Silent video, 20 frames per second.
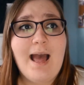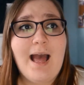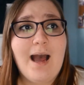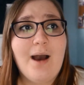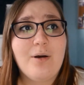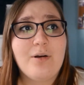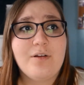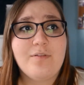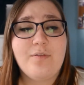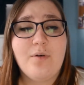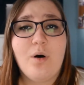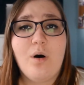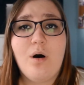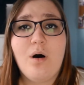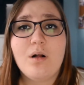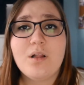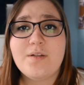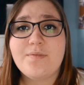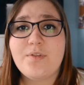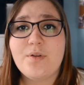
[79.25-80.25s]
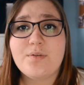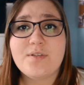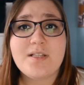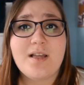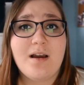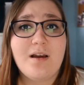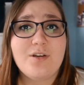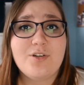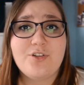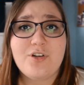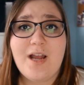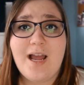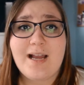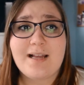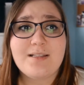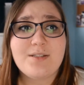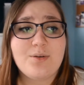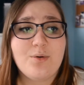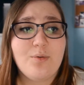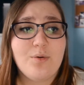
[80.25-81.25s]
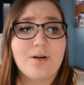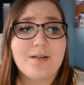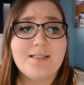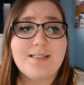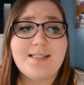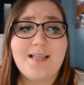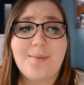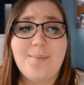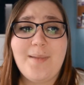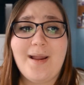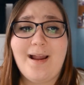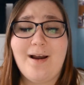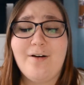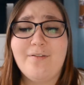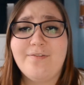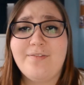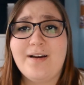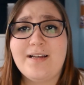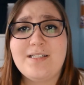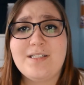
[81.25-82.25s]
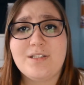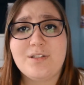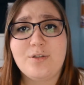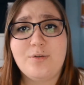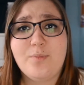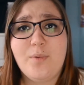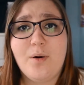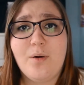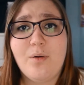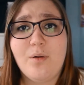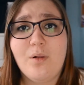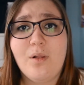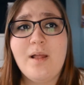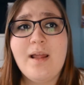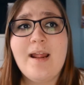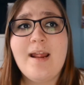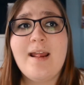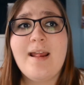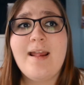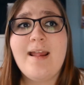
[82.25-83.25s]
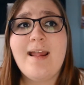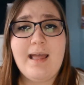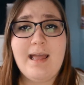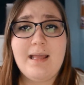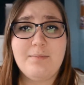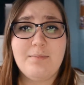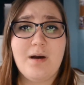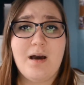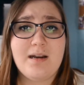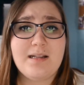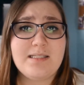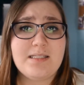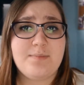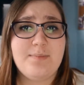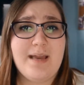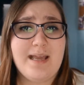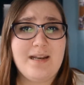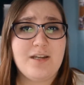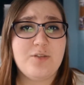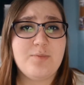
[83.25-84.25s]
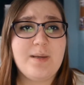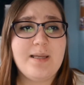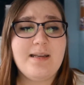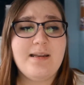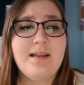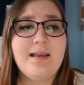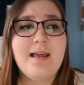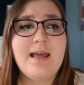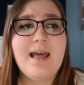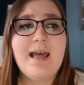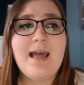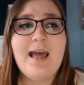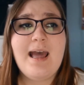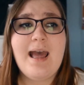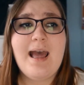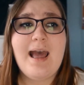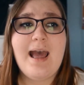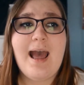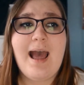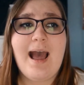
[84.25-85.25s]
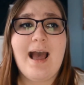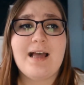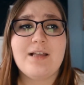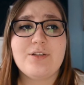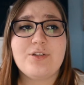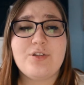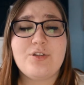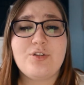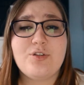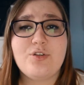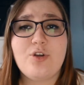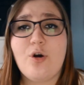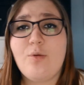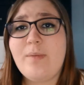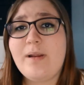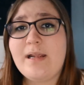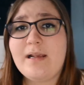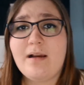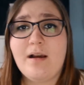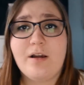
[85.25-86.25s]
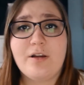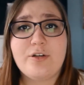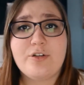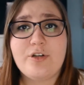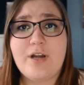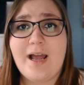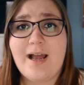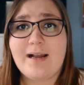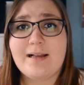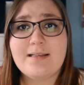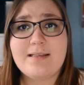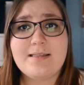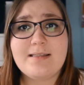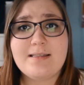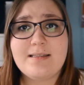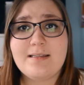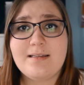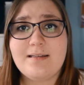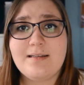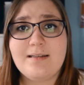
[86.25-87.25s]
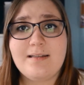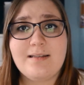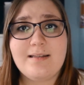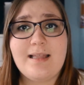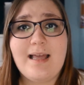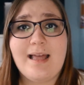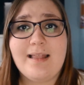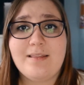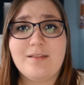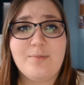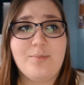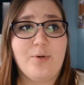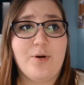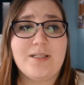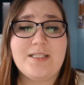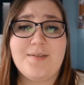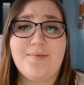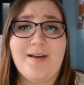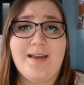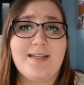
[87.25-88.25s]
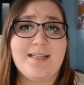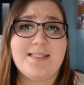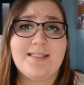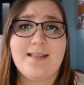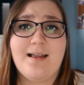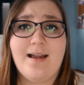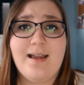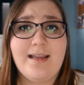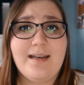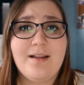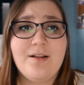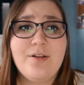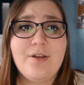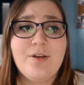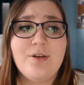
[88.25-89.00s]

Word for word: out of all of those contracts or somehow find a loophole and modest management has so many contracts that the boys have had to sign.